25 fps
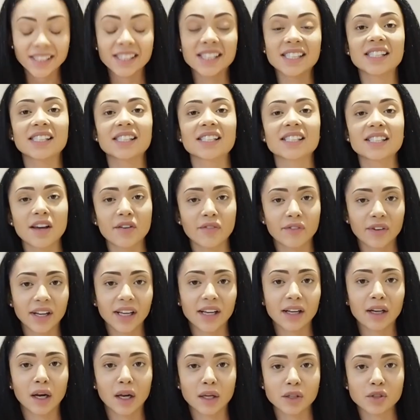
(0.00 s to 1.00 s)
This is
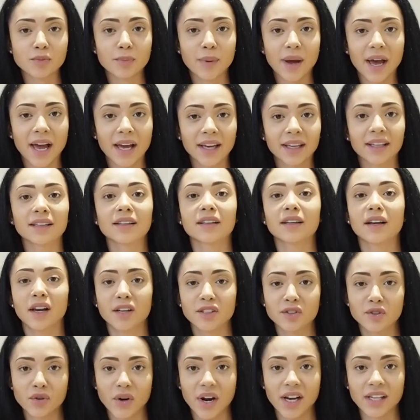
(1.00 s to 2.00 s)
definitely a clutch bag
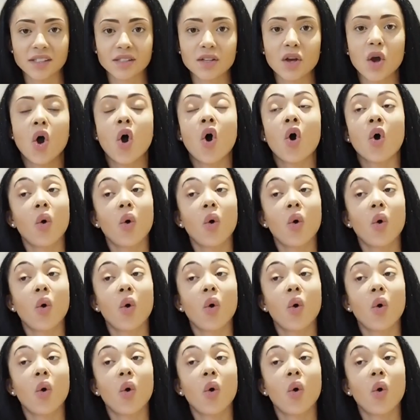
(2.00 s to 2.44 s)
kind of dress,